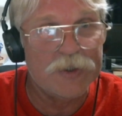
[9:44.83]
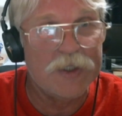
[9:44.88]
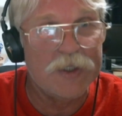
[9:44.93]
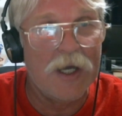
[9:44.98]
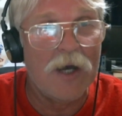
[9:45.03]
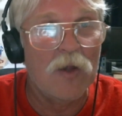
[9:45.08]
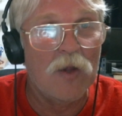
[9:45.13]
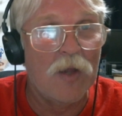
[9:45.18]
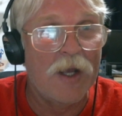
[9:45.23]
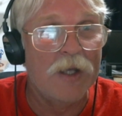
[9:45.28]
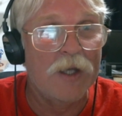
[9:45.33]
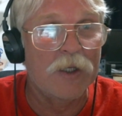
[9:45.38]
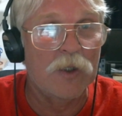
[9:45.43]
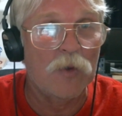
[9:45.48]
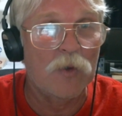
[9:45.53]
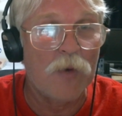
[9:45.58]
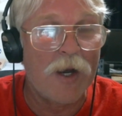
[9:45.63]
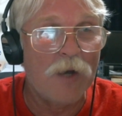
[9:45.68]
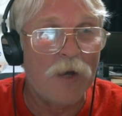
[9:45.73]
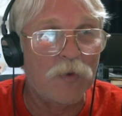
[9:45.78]
dowel hanging
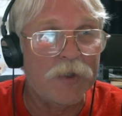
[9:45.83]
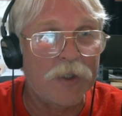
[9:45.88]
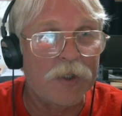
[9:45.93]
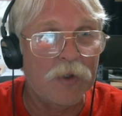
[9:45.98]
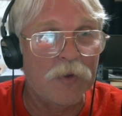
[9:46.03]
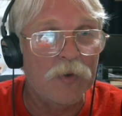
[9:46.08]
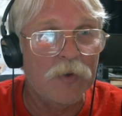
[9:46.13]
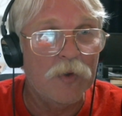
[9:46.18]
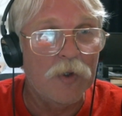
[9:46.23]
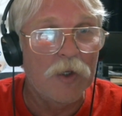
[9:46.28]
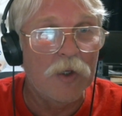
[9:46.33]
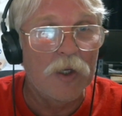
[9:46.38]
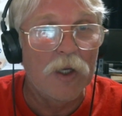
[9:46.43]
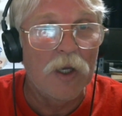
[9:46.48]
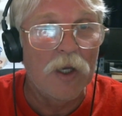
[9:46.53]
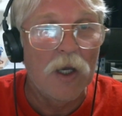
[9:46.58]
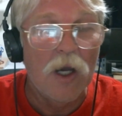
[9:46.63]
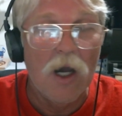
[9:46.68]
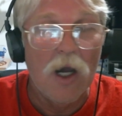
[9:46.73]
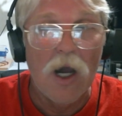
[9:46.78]
around here.
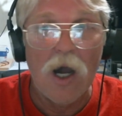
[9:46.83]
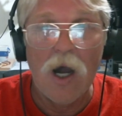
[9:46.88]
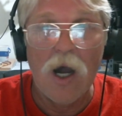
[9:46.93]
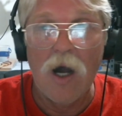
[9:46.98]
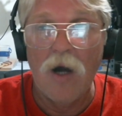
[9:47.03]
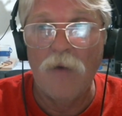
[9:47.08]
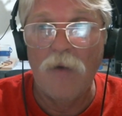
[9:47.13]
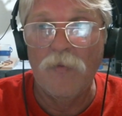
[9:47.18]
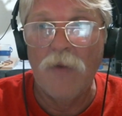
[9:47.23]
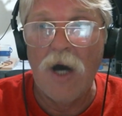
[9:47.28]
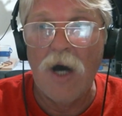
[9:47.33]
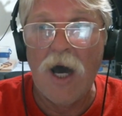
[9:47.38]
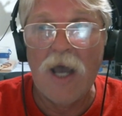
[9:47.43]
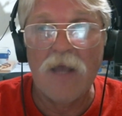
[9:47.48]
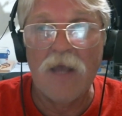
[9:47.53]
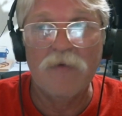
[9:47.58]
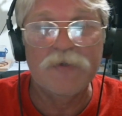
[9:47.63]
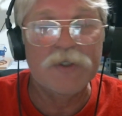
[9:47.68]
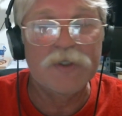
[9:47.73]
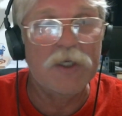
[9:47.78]
Um, I
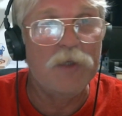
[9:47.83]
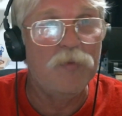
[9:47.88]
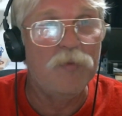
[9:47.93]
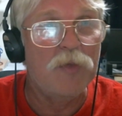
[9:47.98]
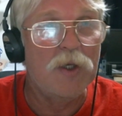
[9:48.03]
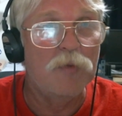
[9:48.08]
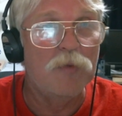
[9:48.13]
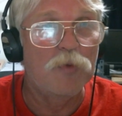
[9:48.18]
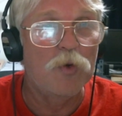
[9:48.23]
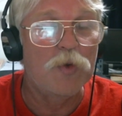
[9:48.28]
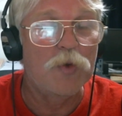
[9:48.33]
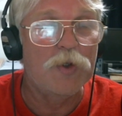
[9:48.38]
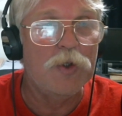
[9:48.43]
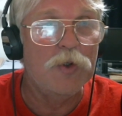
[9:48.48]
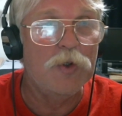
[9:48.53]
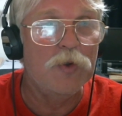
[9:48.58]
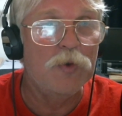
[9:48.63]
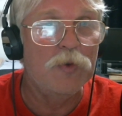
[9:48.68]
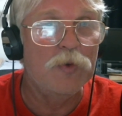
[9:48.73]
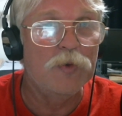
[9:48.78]
have seen people
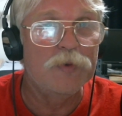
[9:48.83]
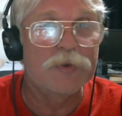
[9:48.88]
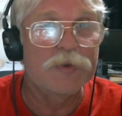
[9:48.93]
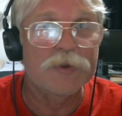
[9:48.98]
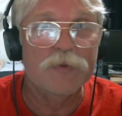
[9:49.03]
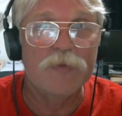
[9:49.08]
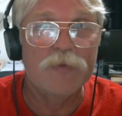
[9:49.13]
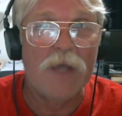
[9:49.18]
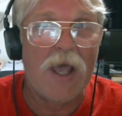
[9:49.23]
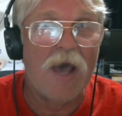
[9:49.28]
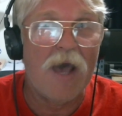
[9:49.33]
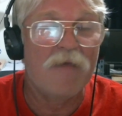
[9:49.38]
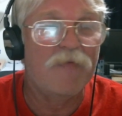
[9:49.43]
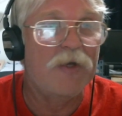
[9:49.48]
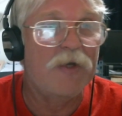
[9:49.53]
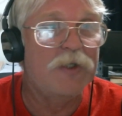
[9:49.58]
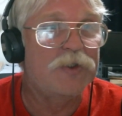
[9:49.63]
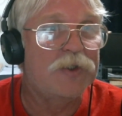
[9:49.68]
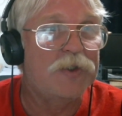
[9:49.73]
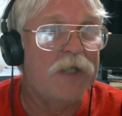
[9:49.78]
use
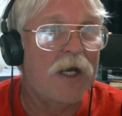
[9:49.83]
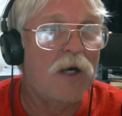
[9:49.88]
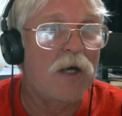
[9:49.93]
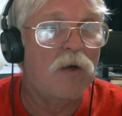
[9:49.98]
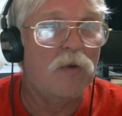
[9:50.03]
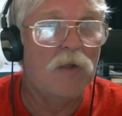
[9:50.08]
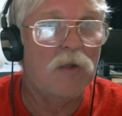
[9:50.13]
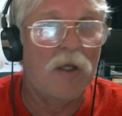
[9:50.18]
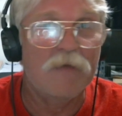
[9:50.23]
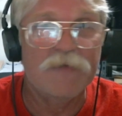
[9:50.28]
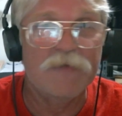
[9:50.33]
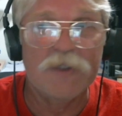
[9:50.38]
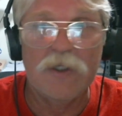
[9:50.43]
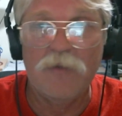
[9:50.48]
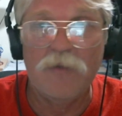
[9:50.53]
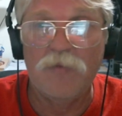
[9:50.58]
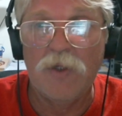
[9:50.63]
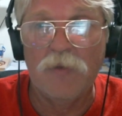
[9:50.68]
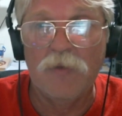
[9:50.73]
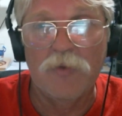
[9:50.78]
half-inch dowel. I've
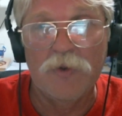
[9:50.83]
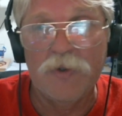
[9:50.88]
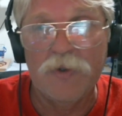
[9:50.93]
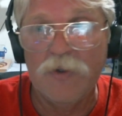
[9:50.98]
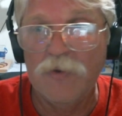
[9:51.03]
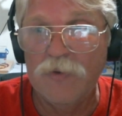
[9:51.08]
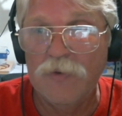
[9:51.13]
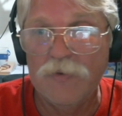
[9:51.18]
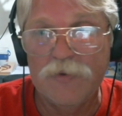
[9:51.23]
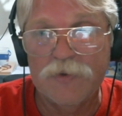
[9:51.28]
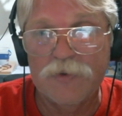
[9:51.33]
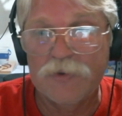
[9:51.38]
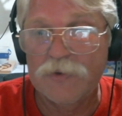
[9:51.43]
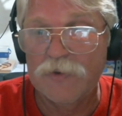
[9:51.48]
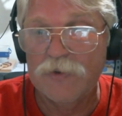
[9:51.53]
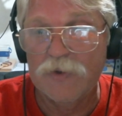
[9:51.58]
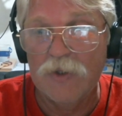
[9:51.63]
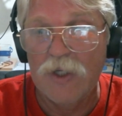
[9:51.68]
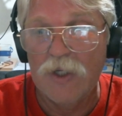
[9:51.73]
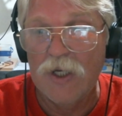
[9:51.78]
seen people
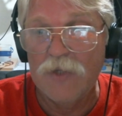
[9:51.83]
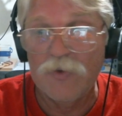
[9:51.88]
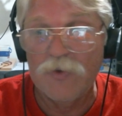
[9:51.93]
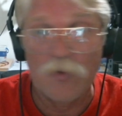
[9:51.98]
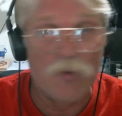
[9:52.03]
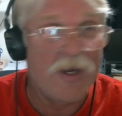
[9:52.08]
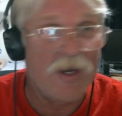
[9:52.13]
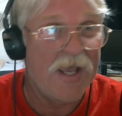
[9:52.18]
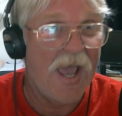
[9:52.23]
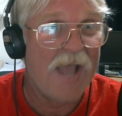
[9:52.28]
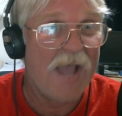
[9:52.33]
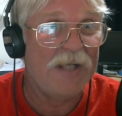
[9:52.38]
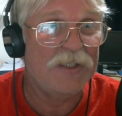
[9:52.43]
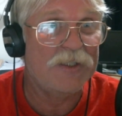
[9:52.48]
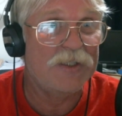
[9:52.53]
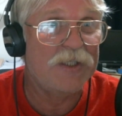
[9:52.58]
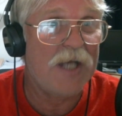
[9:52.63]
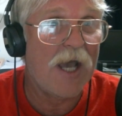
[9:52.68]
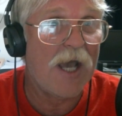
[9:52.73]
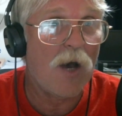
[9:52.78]
use three
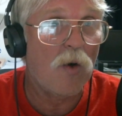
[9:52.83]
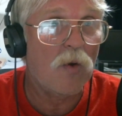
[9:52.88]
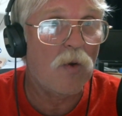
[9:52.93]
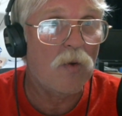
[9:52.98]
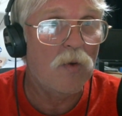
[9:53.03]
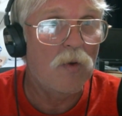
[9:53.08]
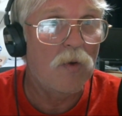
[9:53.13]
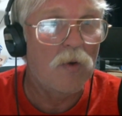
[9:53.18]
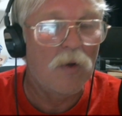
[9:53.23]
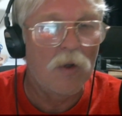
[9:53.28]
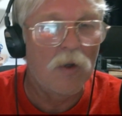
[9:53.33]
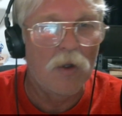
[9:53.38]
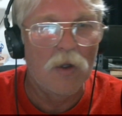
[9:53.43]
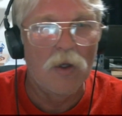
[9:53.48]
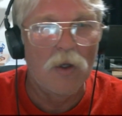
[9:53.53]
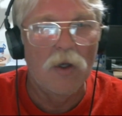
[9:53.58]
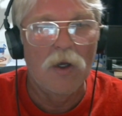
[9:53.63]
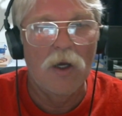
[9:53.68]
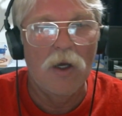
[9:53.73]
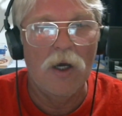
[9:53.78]
eighths dowel.
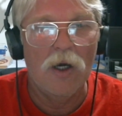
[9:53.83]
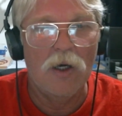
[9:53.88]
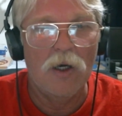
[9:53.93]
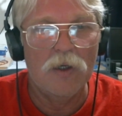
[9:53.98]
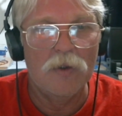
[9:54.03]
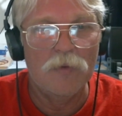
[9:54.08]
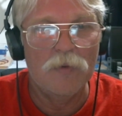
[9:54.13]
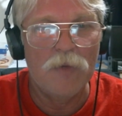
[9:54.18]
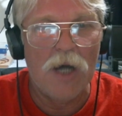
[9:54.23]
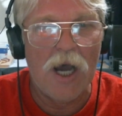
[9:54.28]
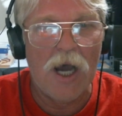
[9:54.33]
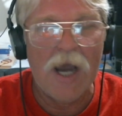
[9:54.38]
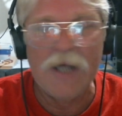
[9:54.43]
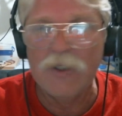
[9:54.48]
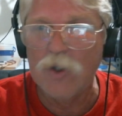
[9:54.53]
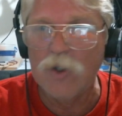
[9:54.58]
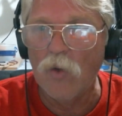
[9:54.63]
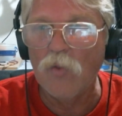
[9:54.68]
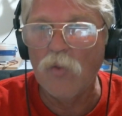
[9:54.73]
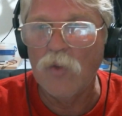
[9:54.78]
Uh, I
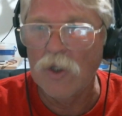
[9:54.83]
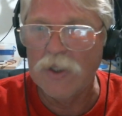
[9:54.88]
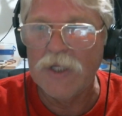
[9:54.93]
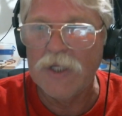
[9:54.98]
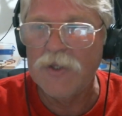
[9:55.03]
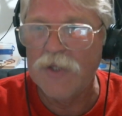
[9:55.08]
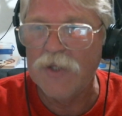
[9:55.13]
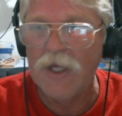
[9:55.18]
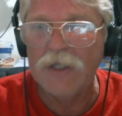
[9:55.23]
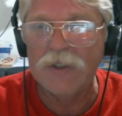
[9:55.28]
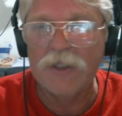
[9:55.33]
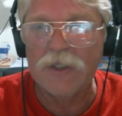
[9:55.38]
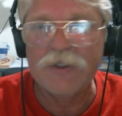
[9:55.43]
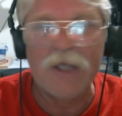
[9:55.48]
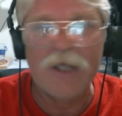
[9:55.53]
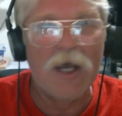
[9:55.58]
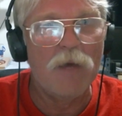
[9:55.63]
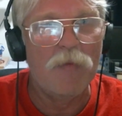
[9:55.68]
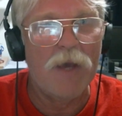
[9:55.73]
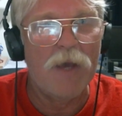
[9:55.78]
don't really think that
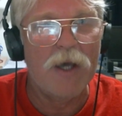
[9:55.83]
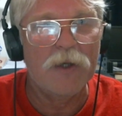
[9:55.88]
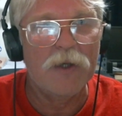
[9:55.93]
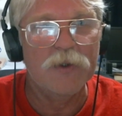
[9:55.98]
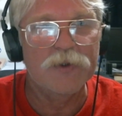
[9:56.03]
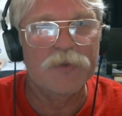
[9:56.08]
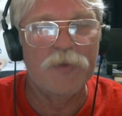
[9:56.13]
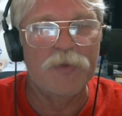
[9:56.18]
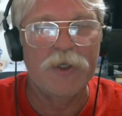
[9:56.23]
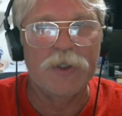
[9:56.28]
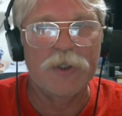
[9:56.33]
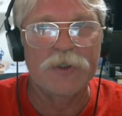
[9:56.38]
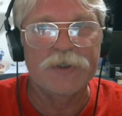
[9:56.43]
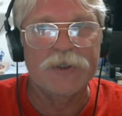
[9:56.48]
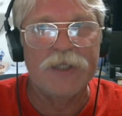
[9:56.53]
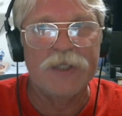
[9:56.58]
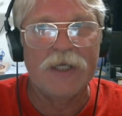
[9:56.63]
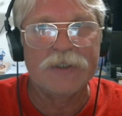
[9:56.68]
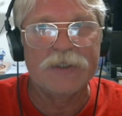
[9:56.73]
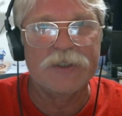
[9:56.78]
that matters, because
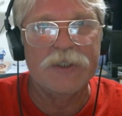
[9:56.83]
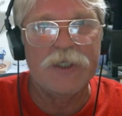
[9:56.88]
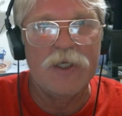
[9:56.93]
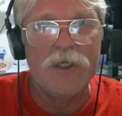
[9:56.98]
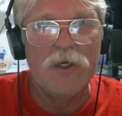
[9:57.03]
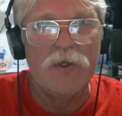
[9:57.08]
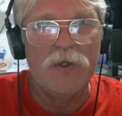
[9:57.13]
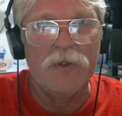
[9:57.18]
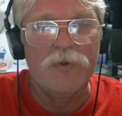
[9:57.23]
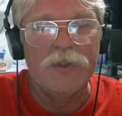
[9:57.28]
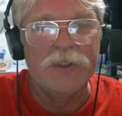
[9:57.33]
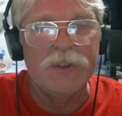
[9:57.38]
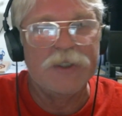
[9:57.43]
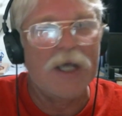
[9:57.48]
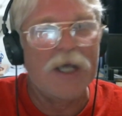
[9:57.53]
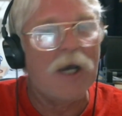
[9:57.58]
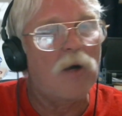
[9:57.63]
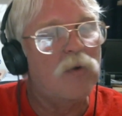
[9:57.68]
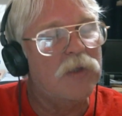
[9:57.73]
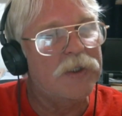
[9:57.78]
that's, the
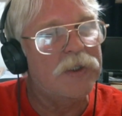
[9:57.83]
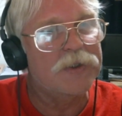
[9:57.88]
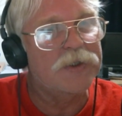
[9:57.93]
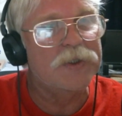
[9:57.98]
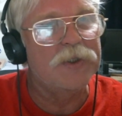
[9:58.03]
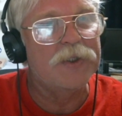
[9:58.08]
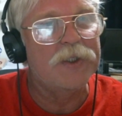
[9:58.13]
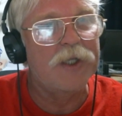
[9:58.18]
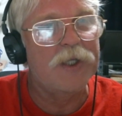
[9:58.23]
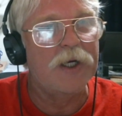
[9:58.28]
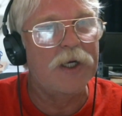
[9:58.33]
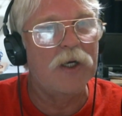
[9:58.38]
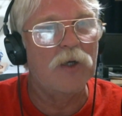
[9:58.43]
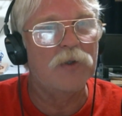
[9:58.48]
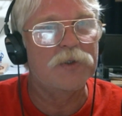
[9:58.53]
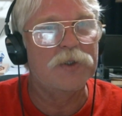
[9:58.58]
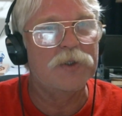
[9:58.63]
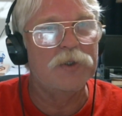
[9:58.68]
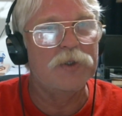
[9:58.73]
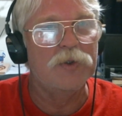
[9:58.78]
dowel isn't there
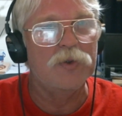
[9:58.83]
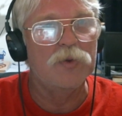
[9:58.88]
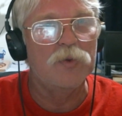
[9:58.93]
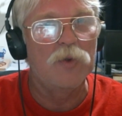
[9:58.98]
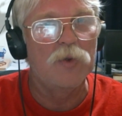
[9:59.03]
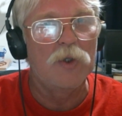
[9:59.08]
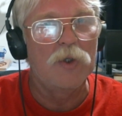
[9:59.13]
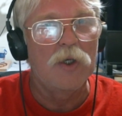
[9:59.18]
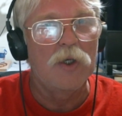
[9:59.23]
to...